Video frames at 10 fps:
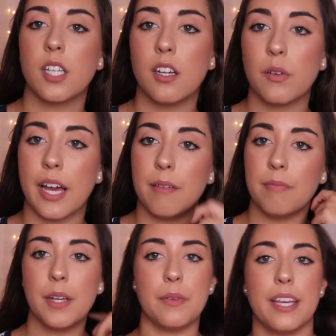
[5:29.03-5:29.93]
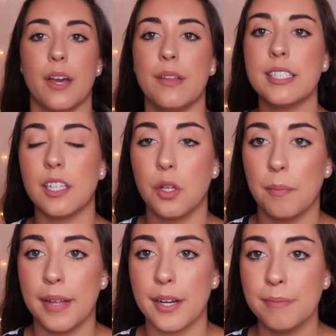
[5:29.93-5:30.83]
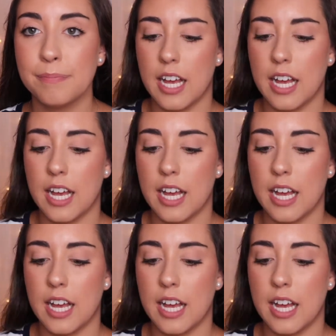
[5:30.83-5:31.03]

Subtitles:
Okay, there we go. That's a little better.